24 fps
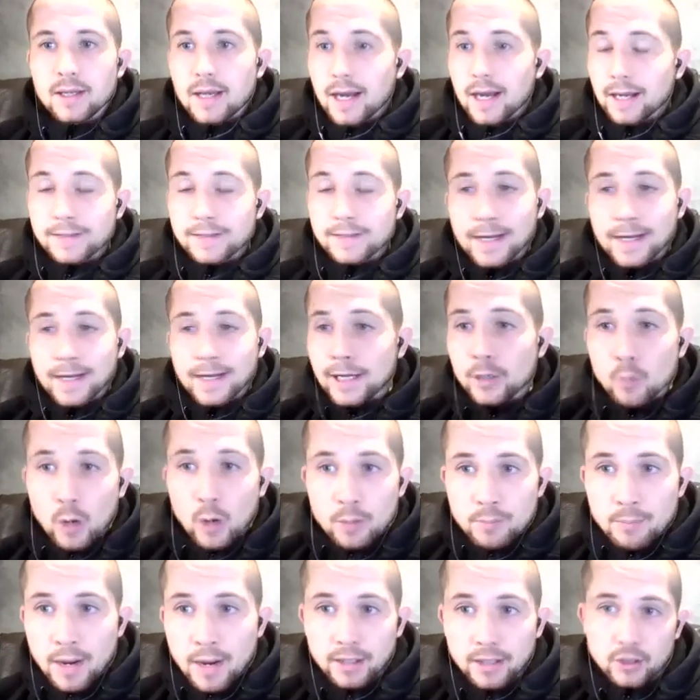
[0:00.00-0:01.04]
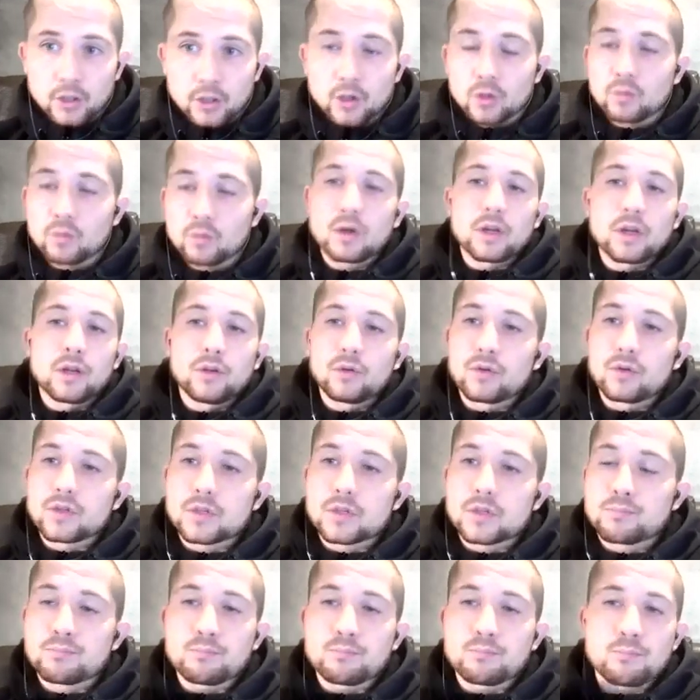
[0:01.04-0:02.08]
And then he went back to doing what he does
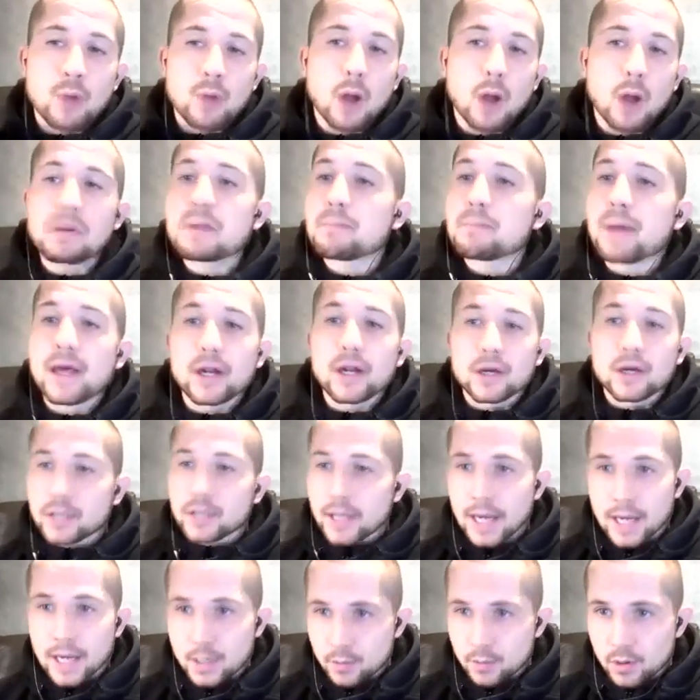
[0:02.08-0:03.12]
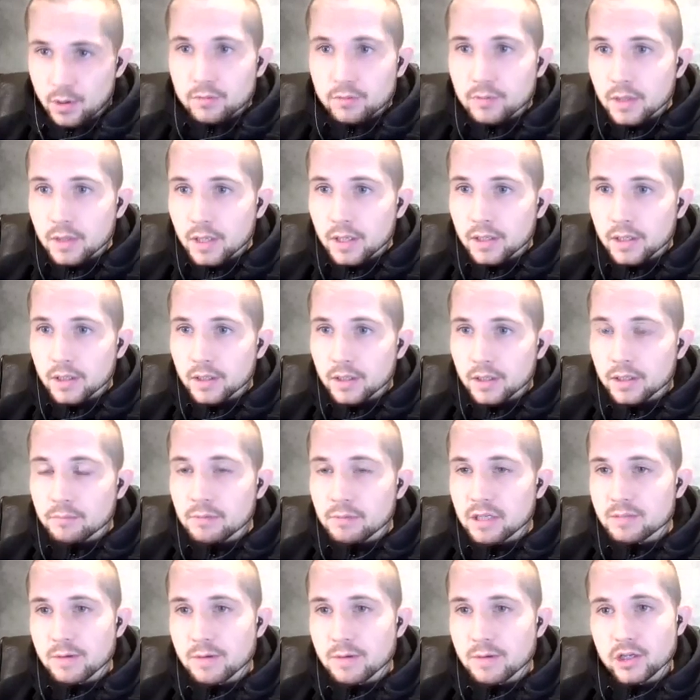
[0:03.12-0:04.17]
probably better than anyone uh, in
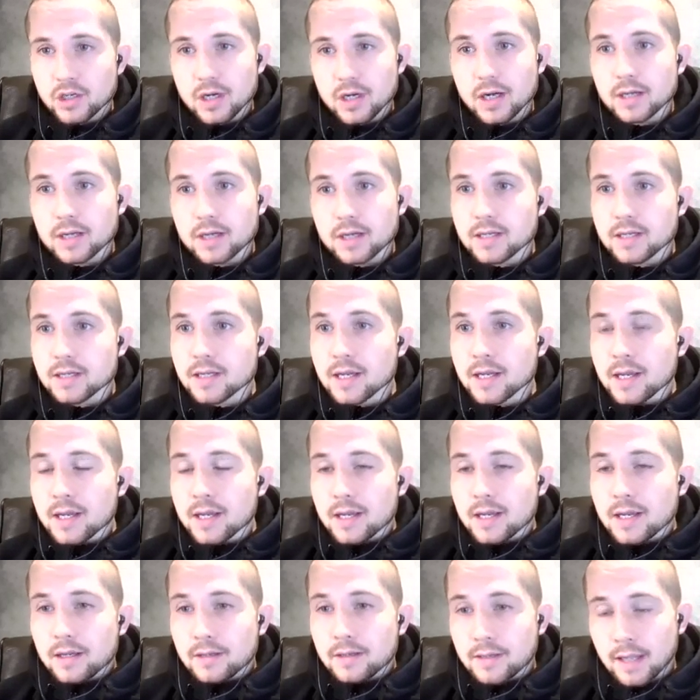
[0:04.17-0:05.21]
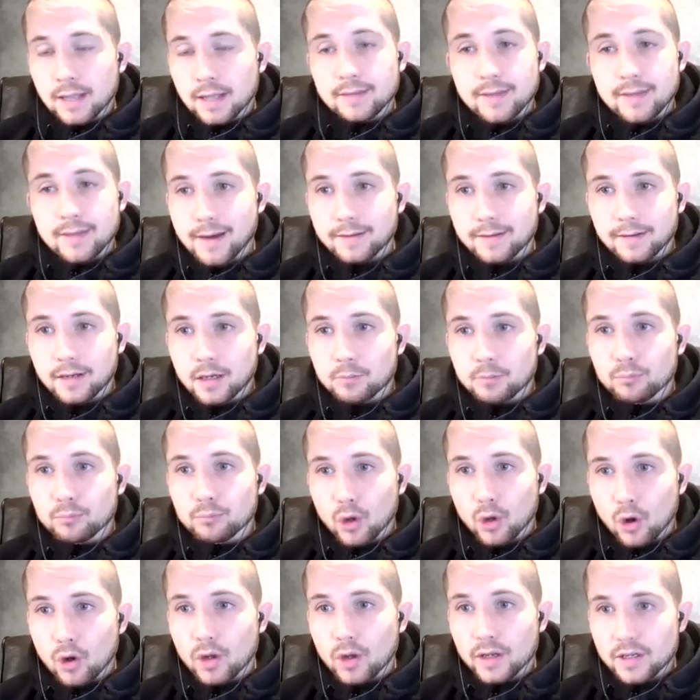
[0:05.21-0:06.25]
mixed martial arts is that technical
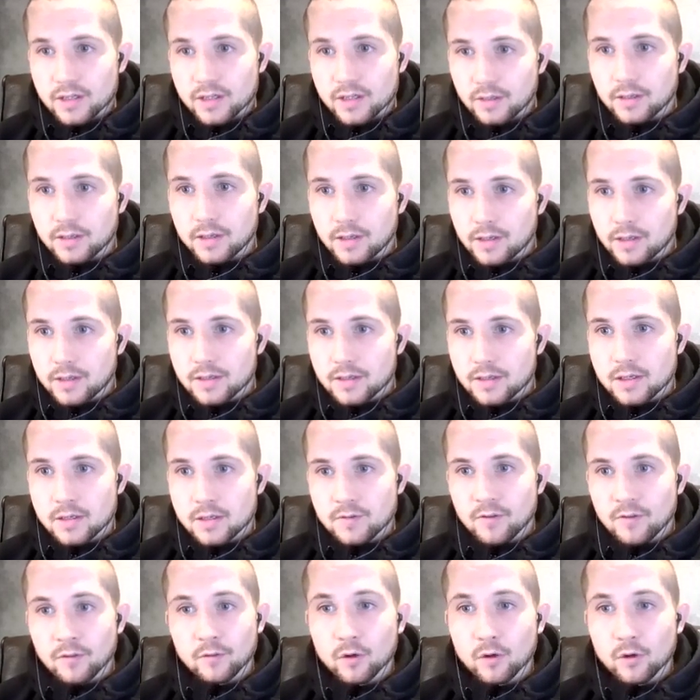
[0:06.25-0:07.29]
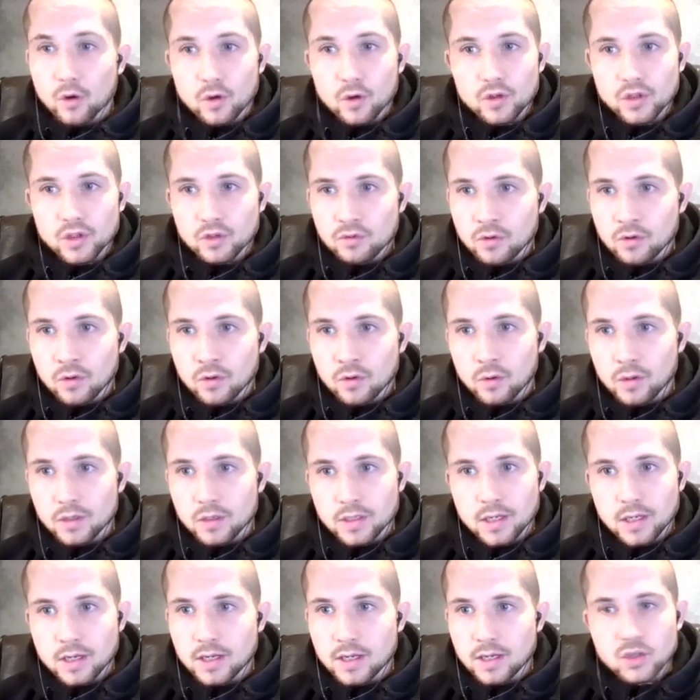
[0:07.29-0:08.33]
brawling style of his is of hooks and rolls,
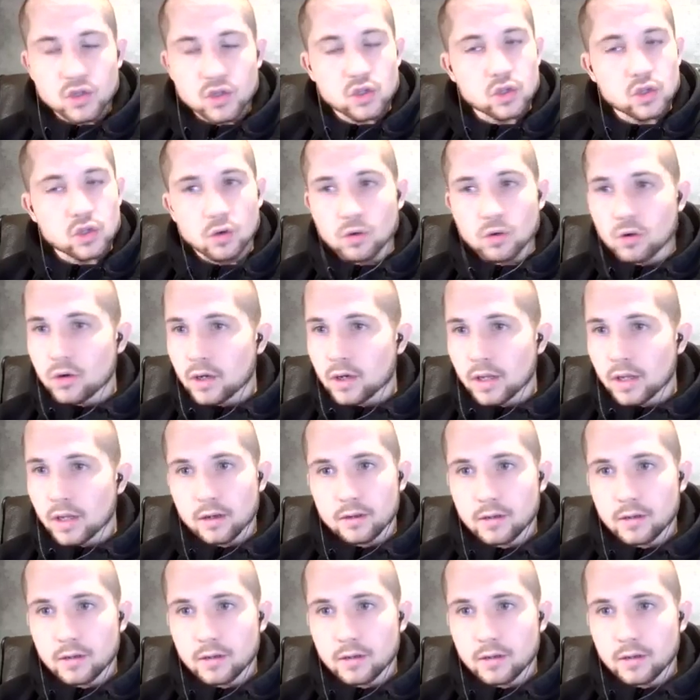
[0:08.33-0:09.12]
and he's so good at it.